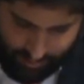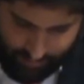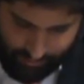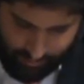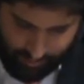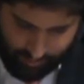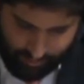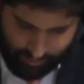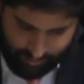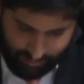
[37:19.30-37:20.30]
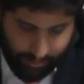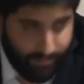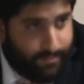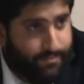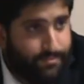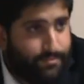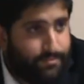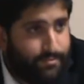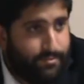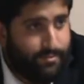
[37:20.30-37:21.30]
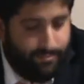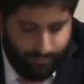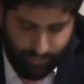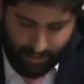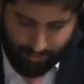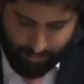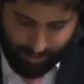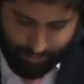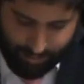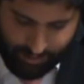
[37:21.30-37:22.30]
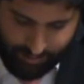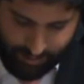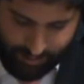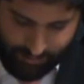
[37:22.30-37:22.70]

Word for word: if you don't Uh, become a better person? But